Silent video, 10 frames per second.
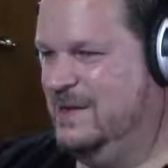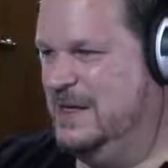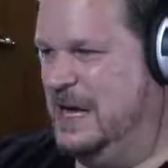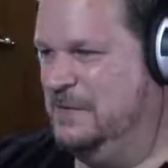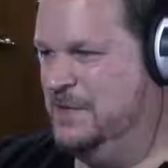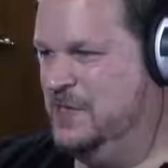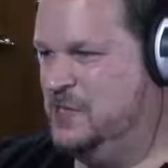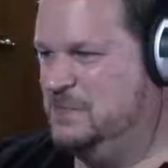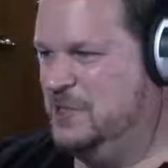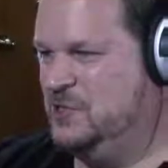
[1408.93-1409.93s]
have any
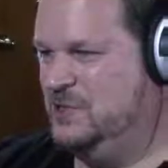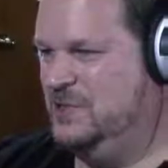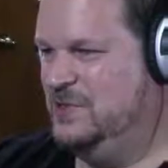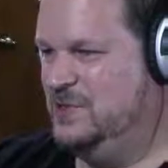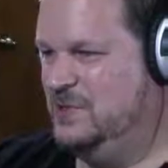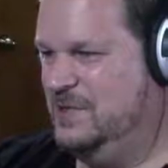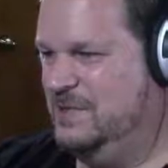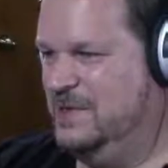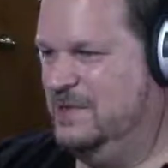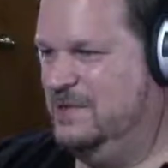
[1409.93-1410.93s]
special. So there we
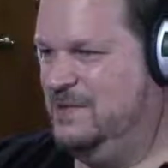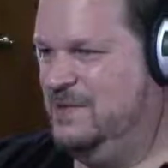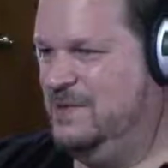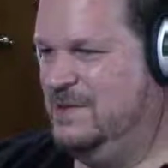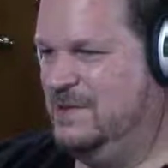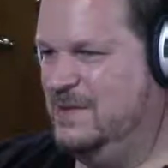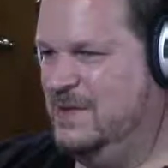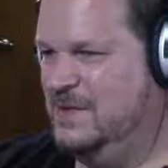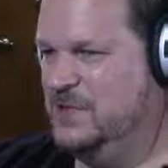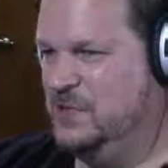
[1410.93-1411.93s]
go.
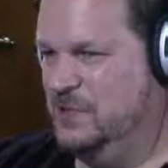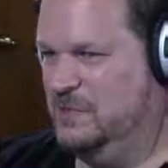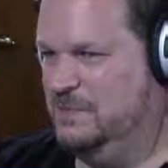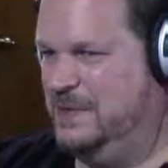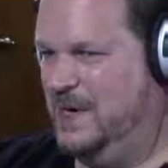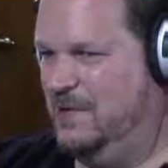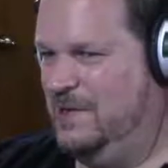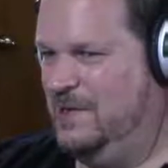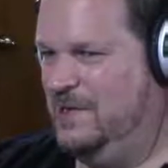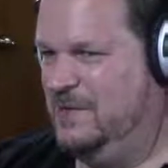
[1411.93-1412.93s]
So you can
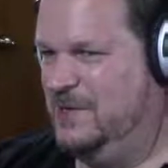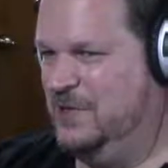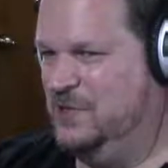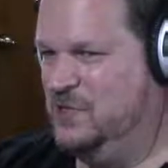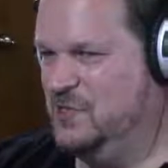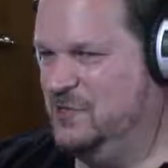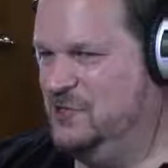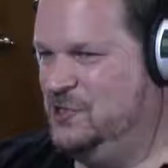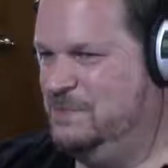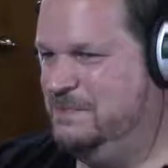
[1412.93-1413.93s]
parry by using the
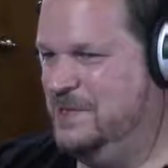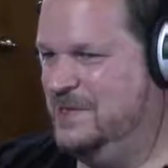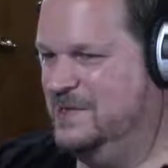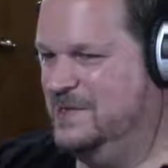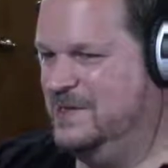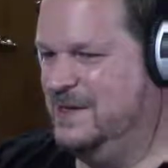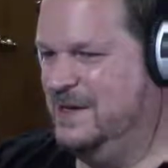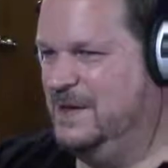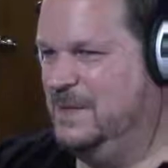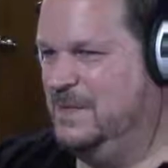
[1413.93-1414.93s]
jump button,
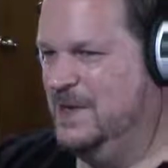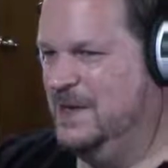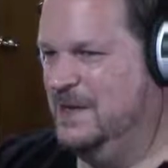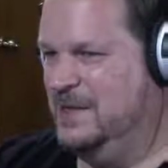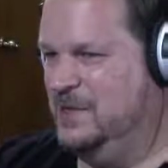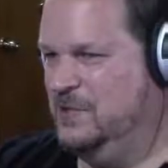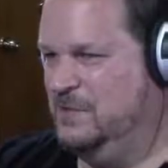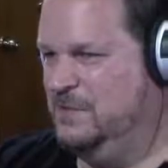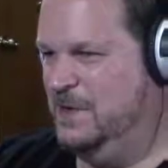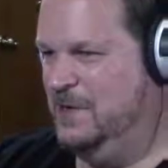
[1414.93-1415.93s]
and then you can
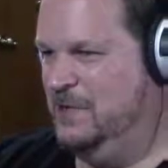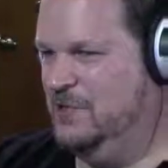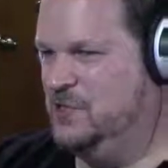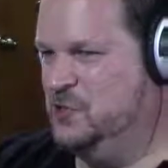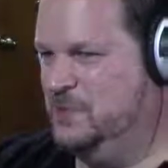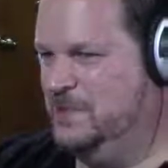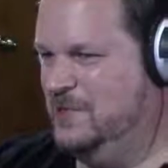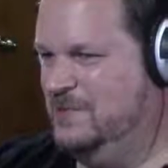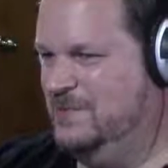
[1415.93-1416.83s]
fire a super.